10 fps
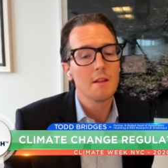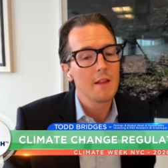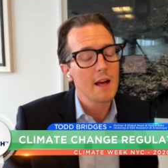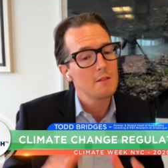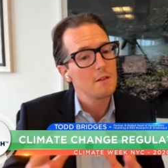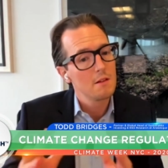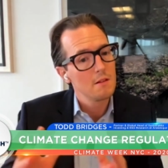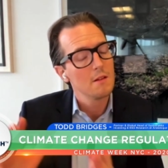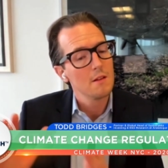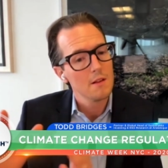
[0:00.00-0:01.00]
that
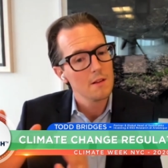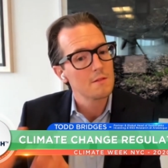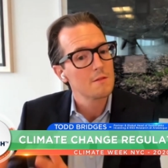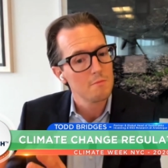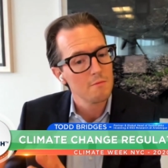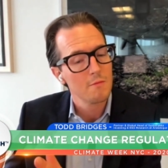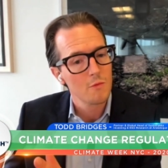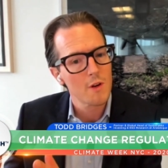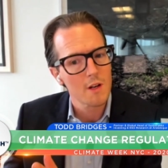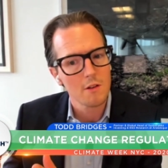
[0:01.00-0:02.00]
is
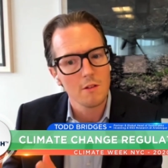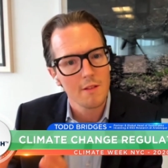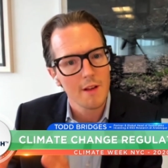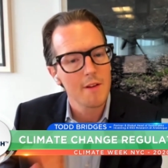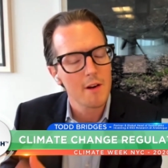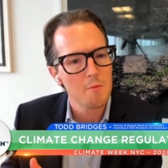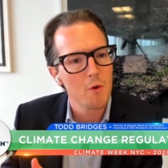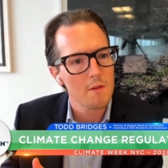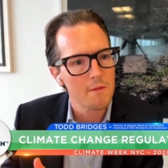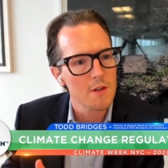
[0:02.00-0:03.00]
critical and very
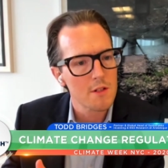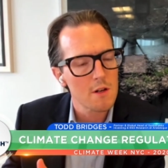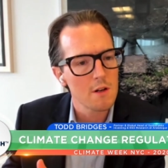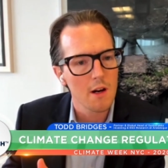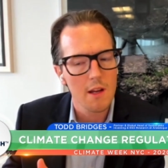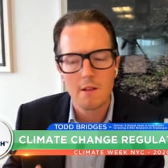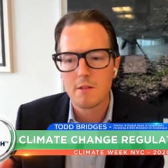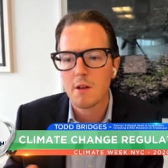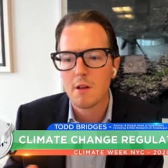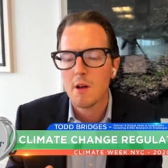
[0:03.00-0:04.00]
important for a certain
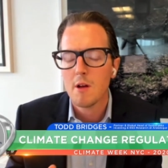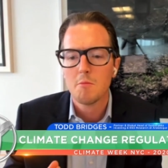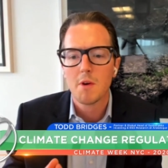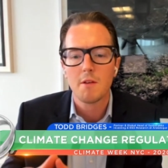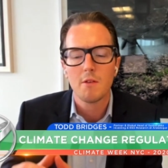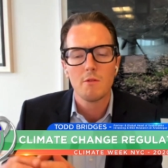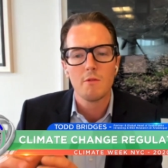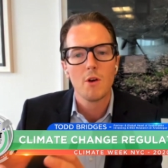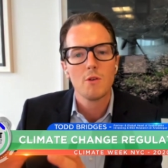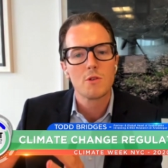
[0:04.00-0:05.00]
audience, but
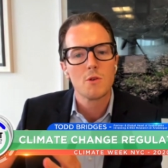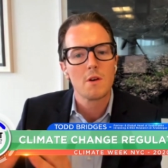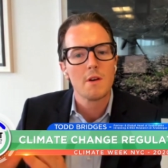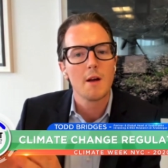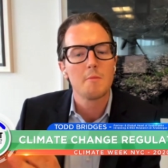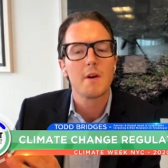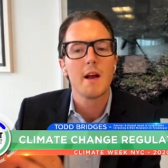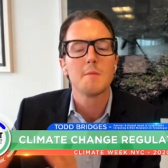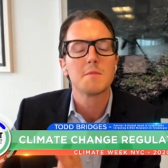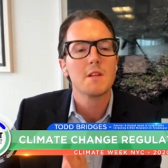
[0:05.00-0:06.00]
those who are not
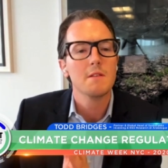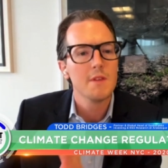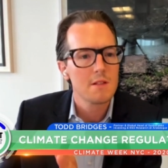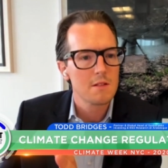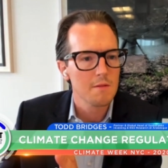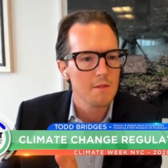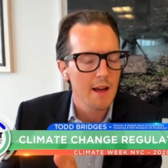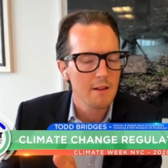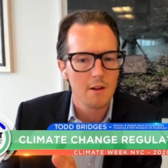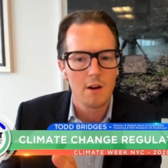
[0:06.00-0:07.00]
perhaps convinced of
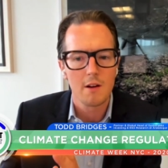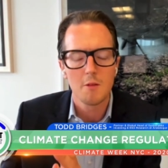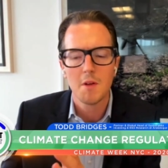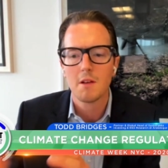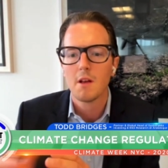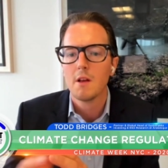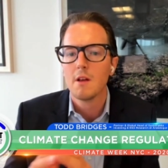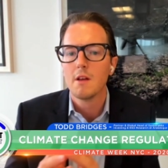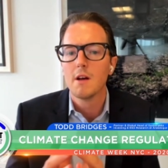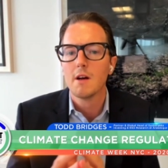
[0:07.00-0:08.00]
that argument,
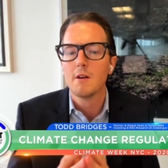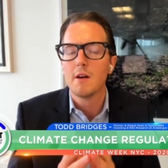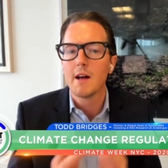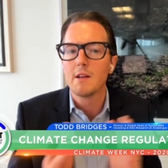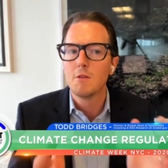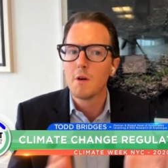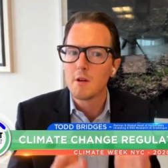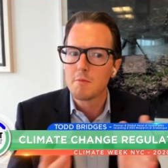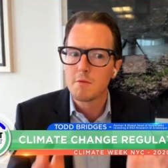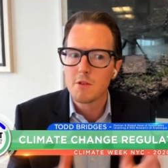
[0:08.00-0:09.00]
I do
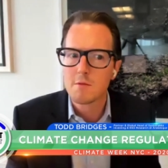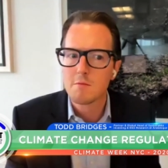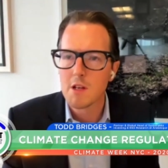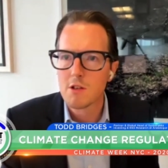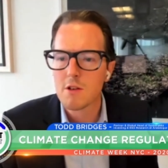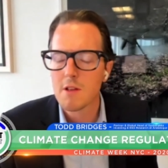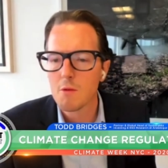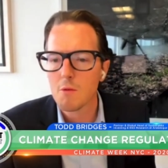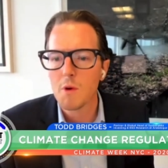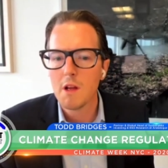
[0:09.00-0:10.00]
want to just make sure
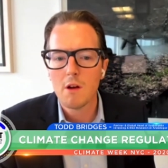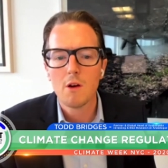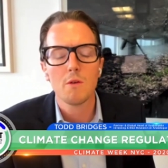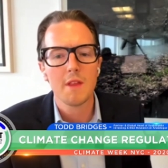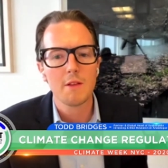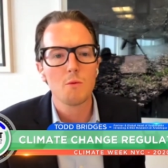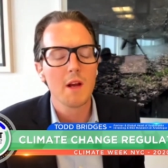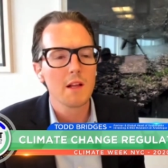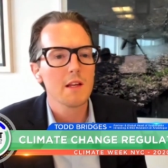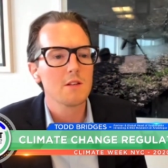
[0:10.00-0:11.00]
that we know that the
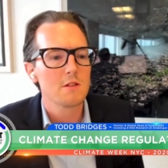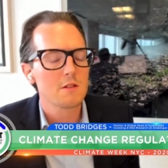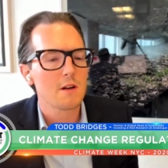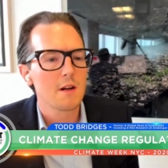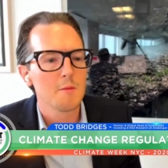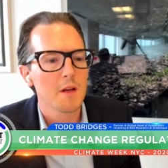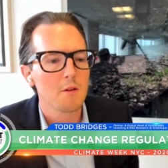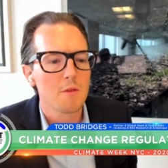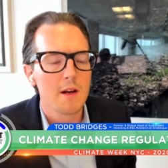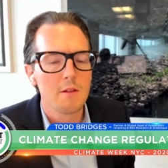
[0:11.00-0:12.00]
regulations are coming,
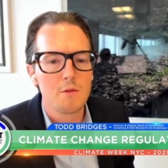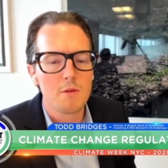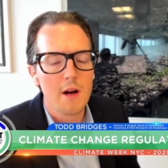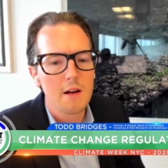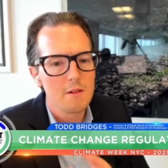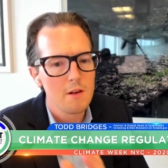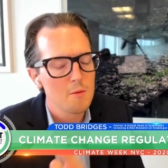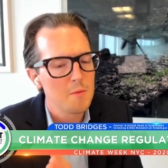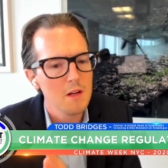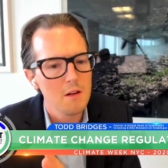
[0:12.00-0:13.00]
right? Throughout the
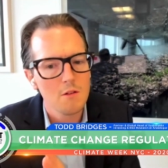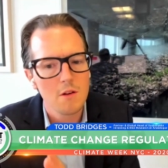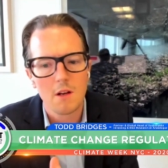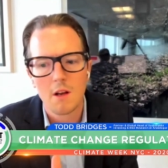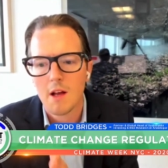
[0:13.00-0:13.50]
European Union,